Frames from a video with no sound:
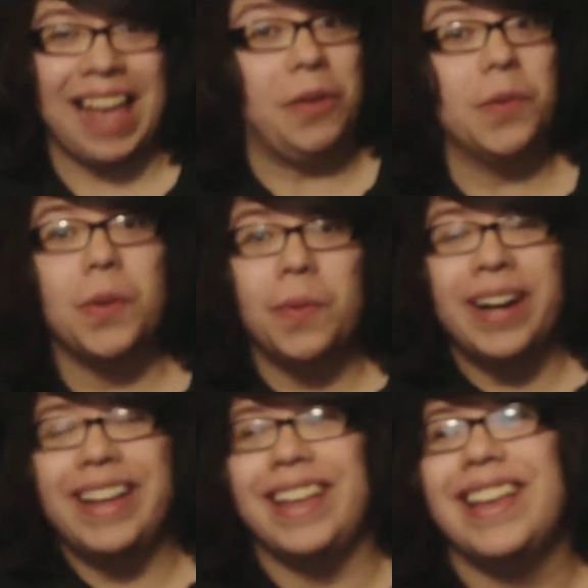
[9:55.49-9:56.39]
I don't know
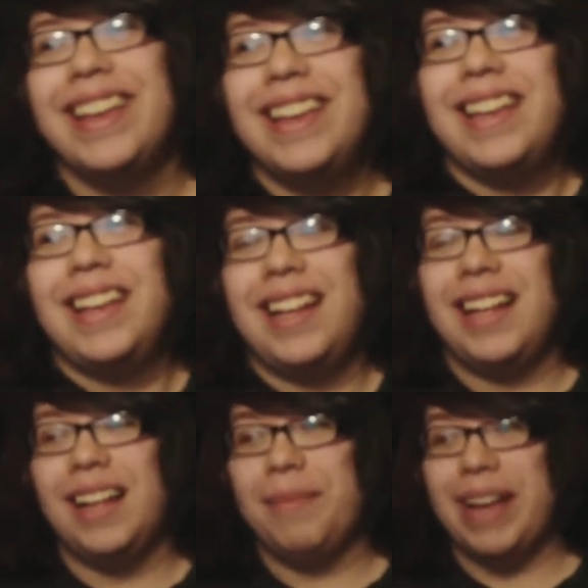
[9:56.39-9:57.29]
why.
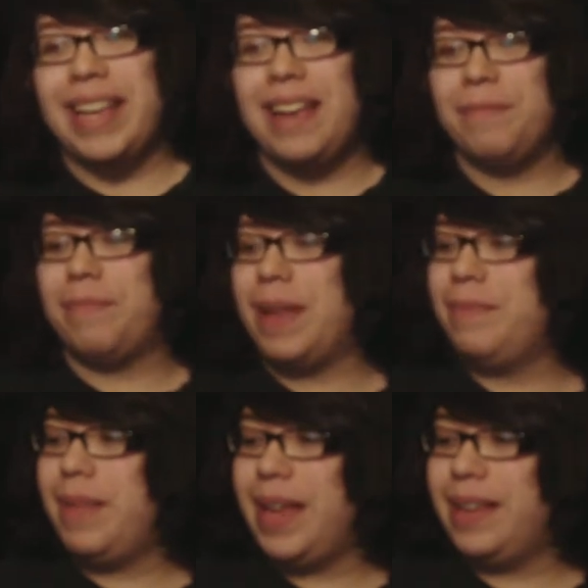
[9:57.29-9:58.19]
Um, I can't
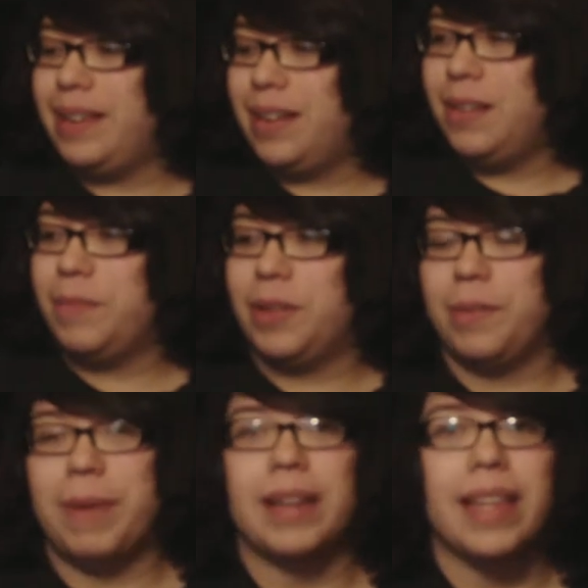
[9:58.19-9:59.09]
bend my arm all the
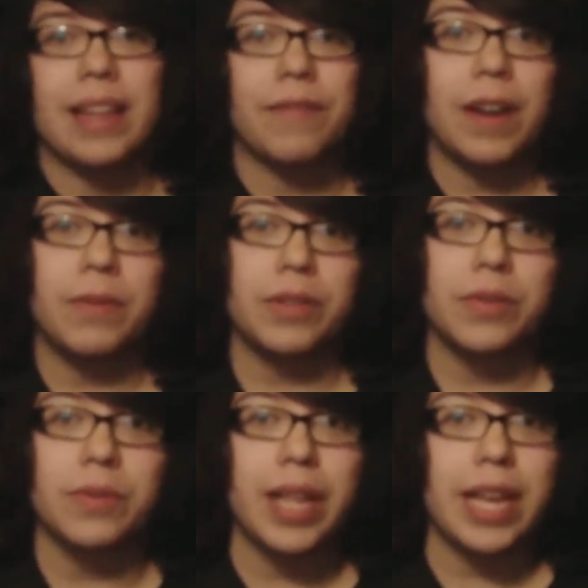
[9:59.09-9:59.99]
way back. Like if I were
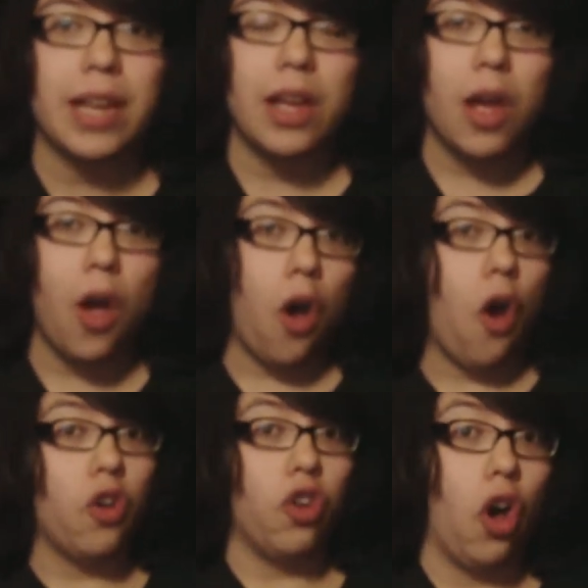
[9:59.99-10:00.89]
to like
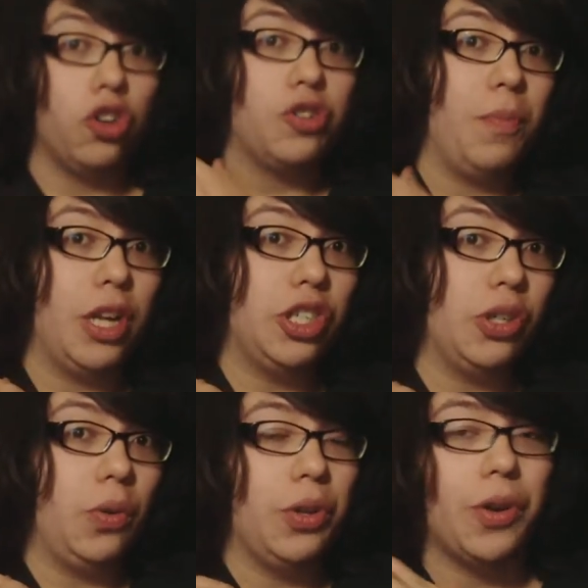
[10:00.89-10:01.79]
touch my
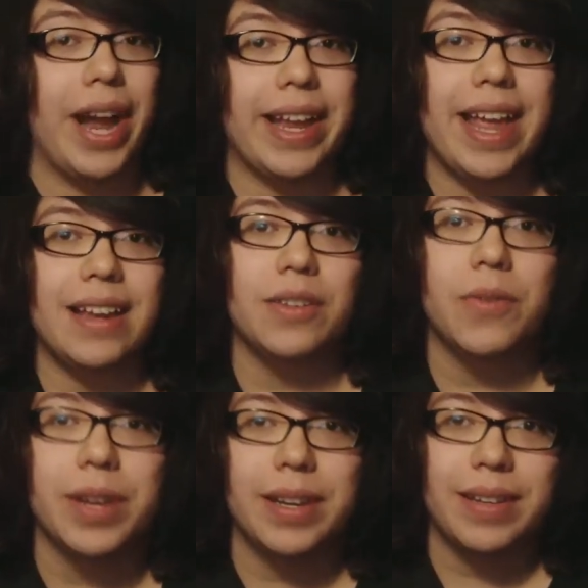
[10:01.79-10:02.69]
shoulder, I can't
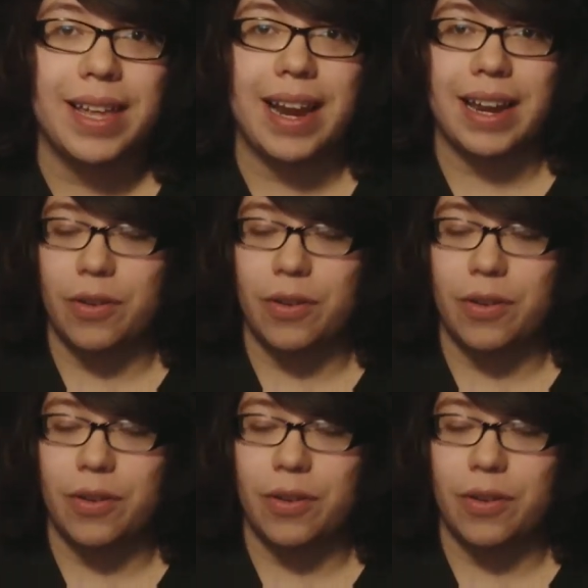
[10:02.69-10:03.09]
do it, and I